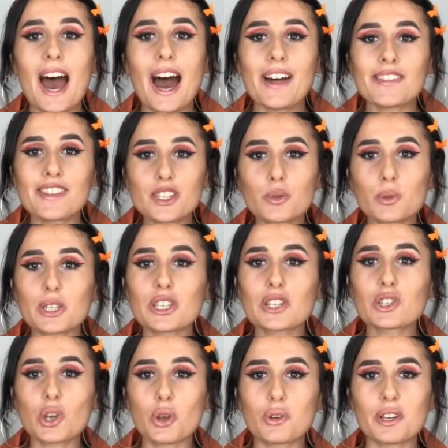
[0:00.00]
And this one is
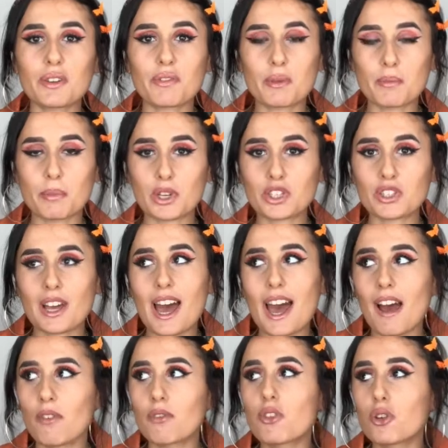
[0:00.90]
so different because I
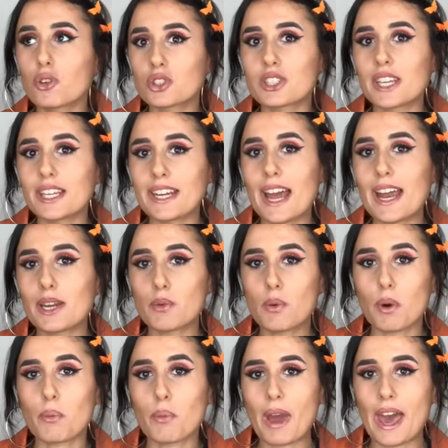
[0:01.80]
have not seen
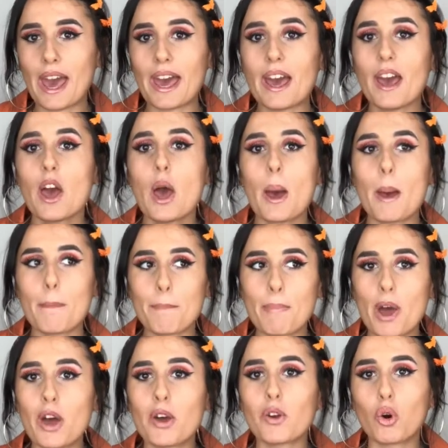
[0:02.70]
anyone wear a
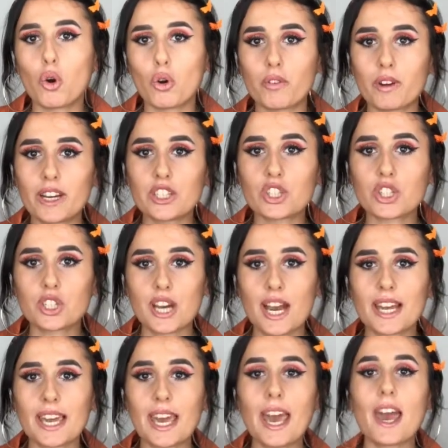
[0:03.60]
burnt orange
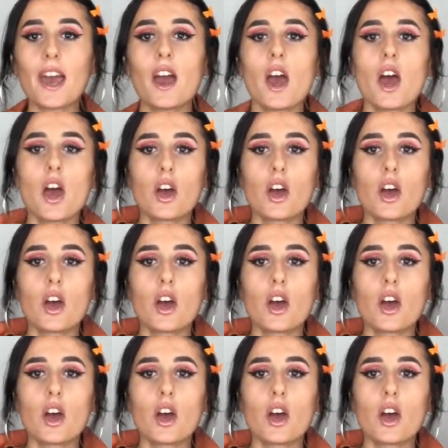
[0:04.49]
jacket.